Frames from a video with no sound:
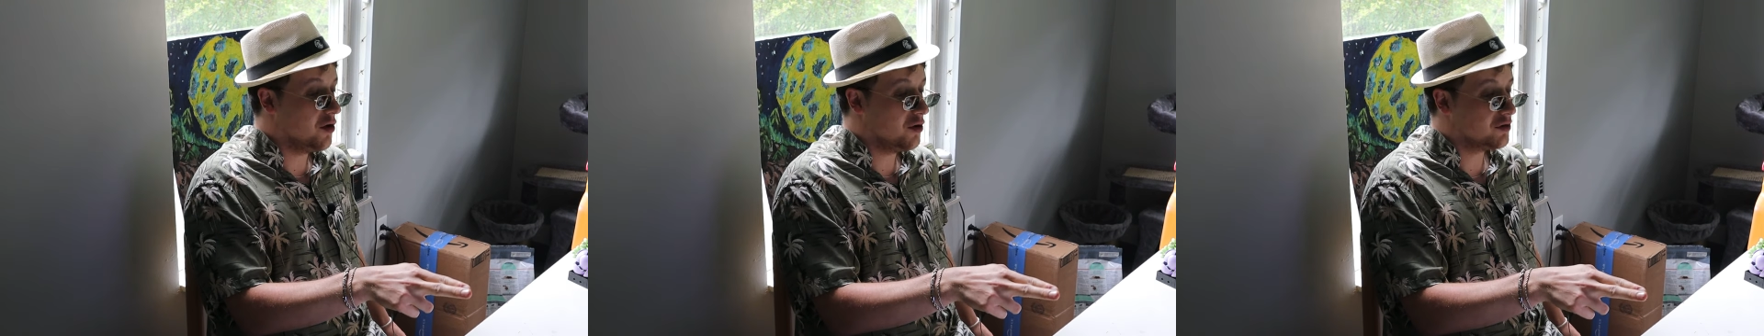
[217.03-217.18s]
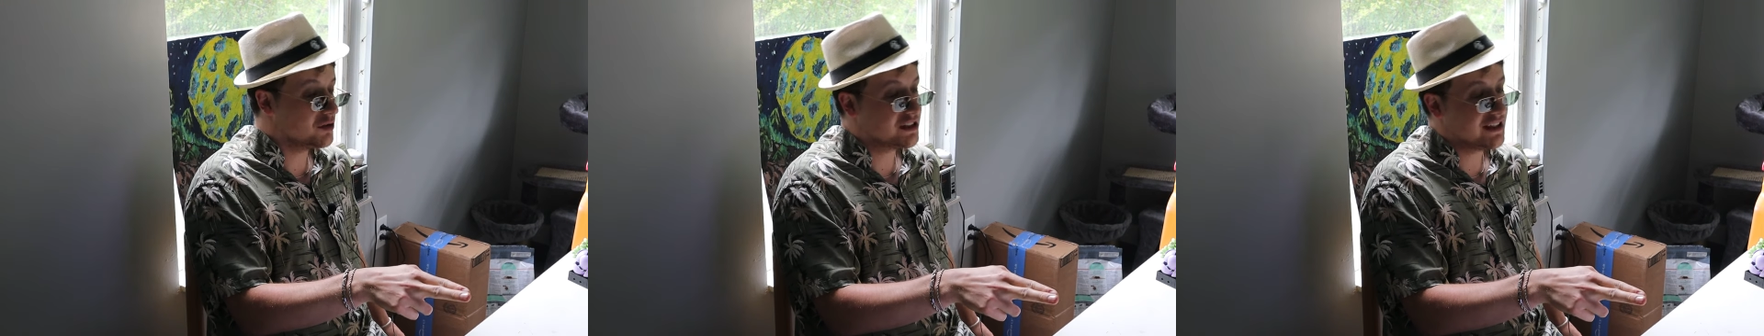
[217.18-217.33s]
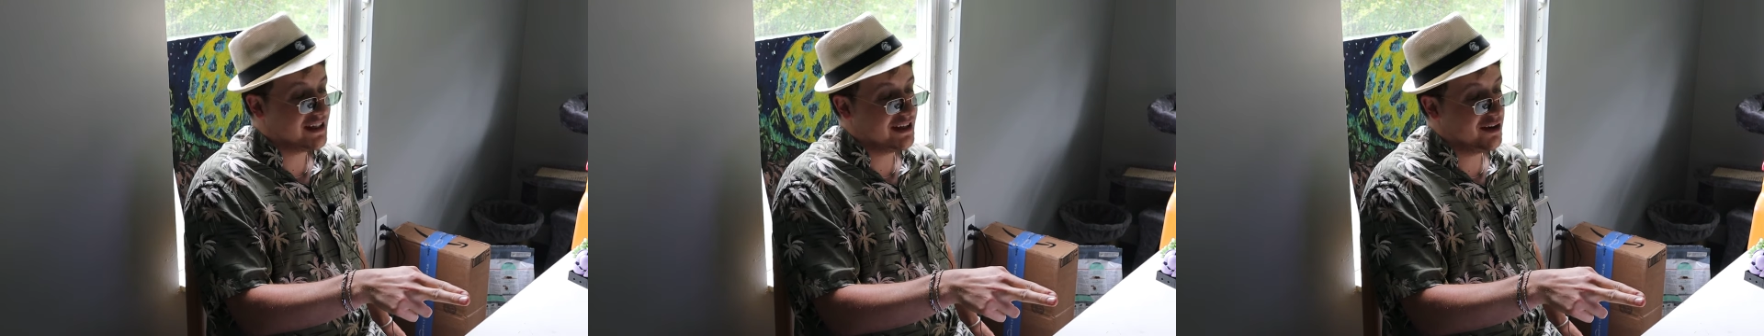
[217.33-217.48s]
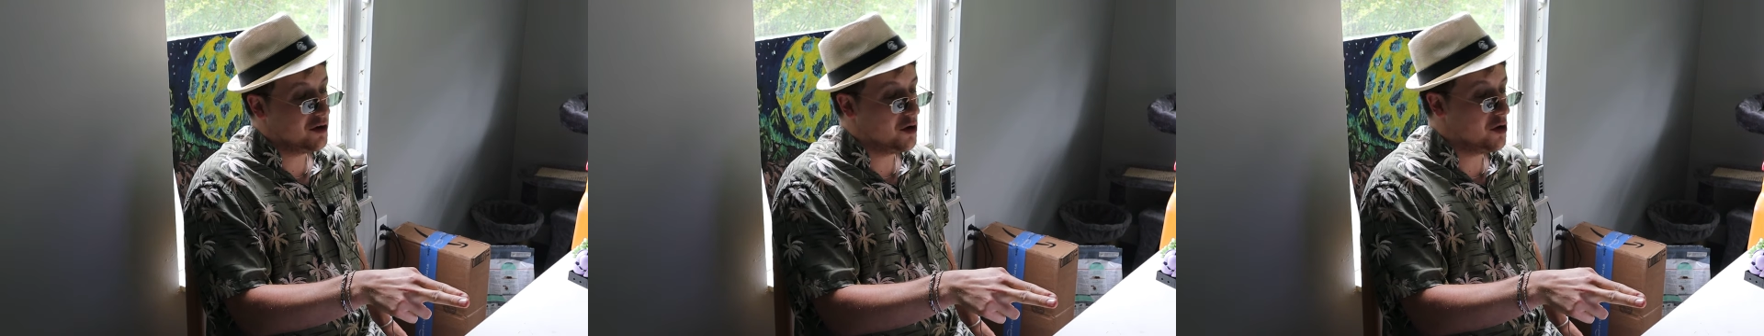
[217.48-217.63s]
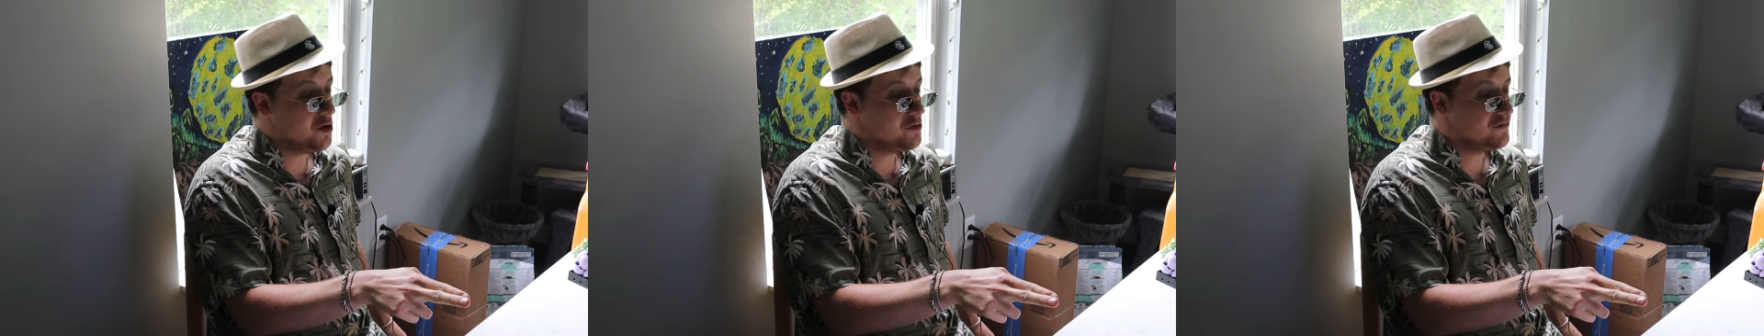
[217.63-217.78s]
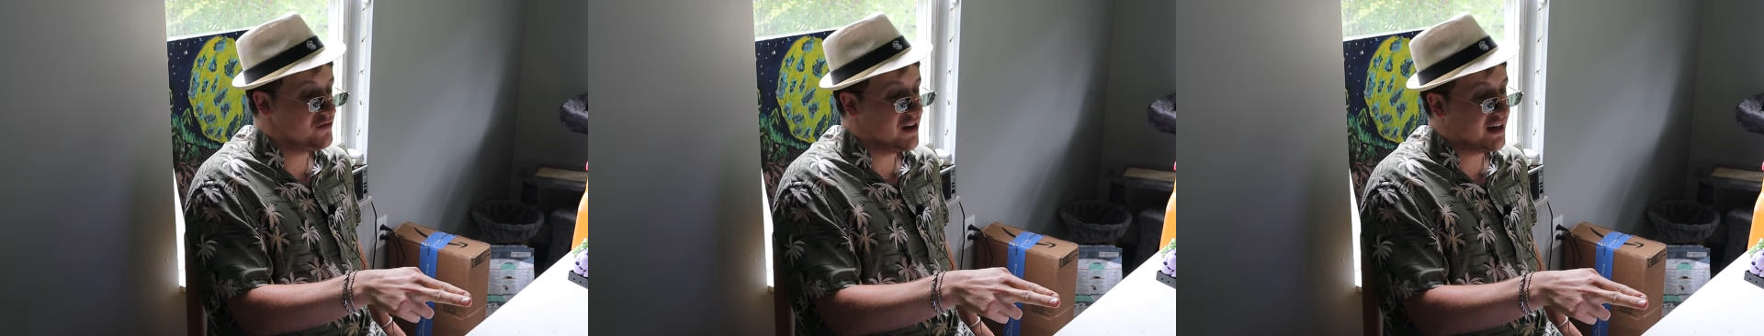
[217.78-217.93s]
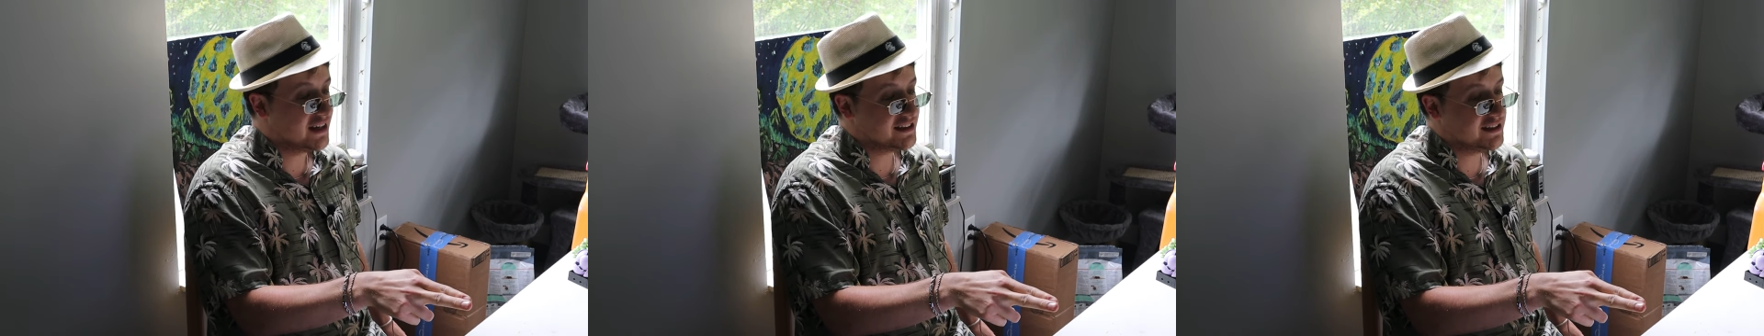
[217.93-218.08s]

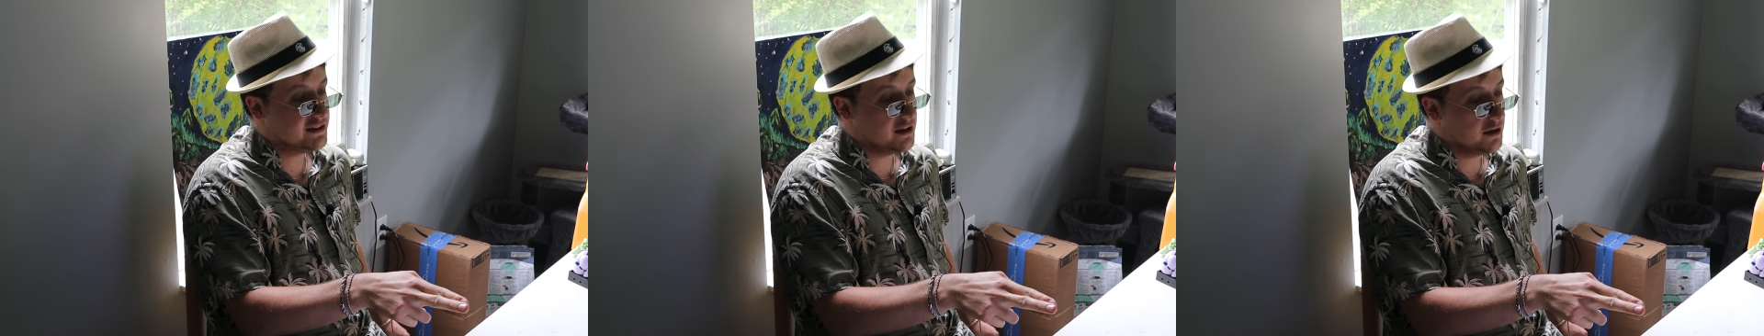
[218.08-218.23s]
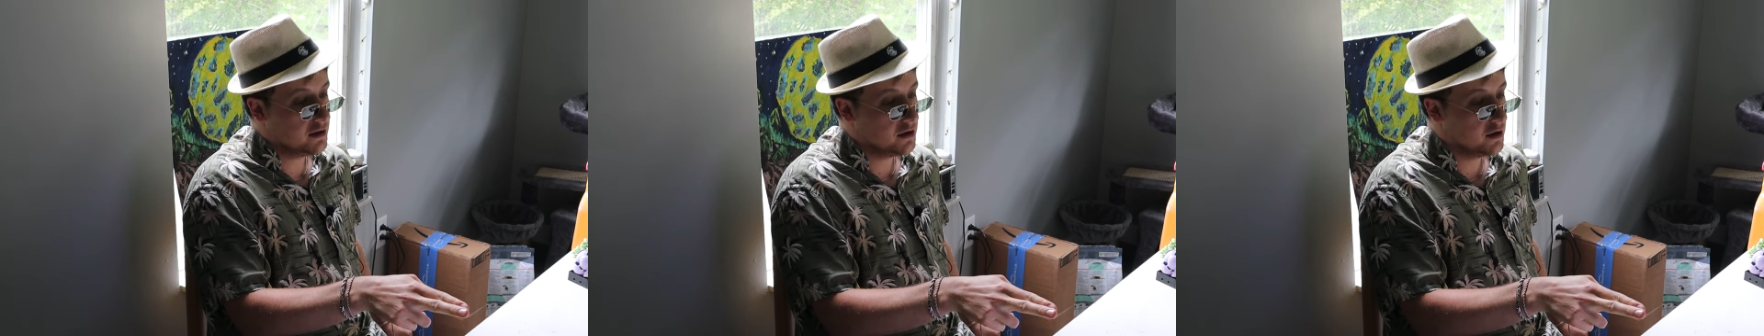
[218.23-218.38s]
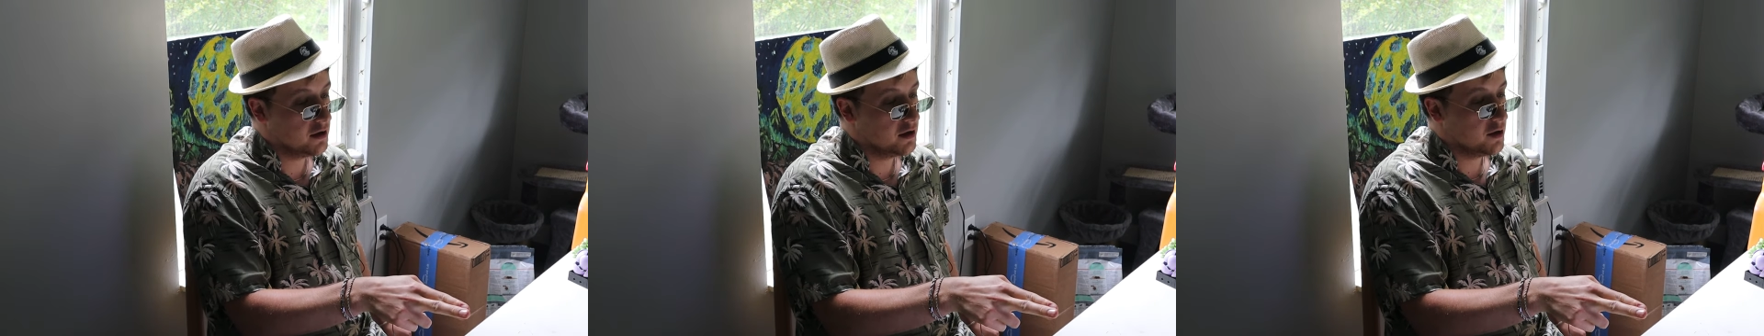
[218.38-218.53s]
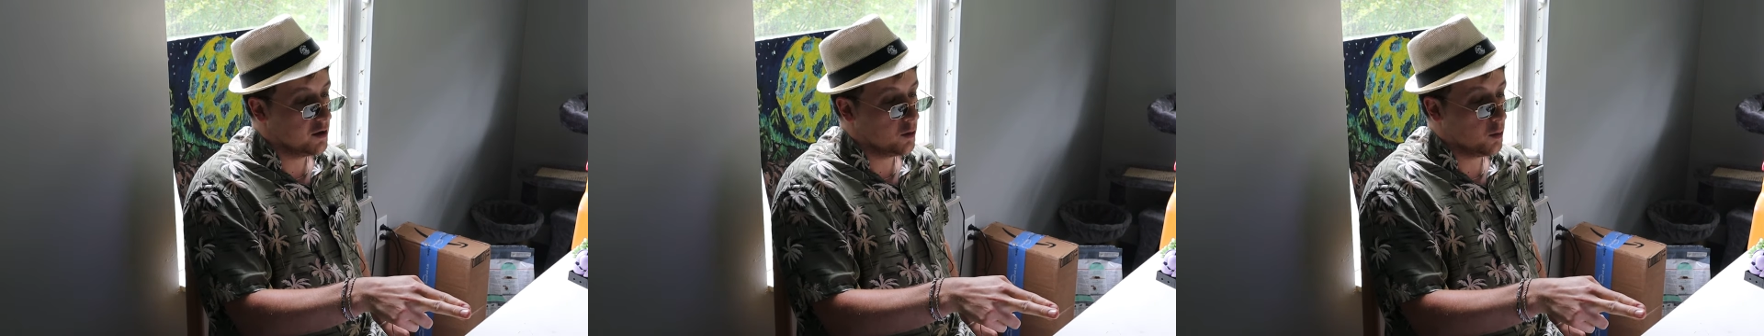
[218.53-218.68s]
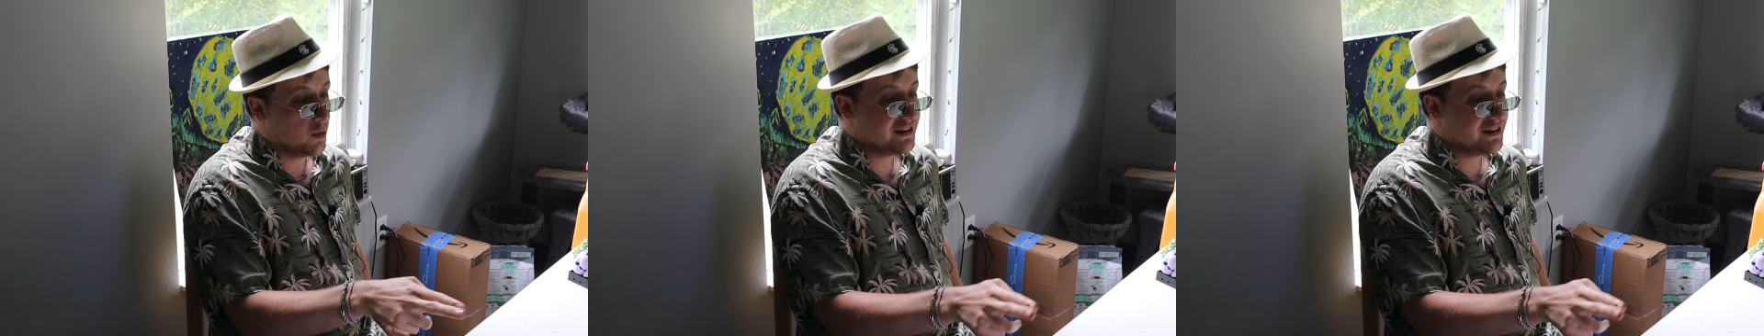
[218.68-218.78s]
old Victor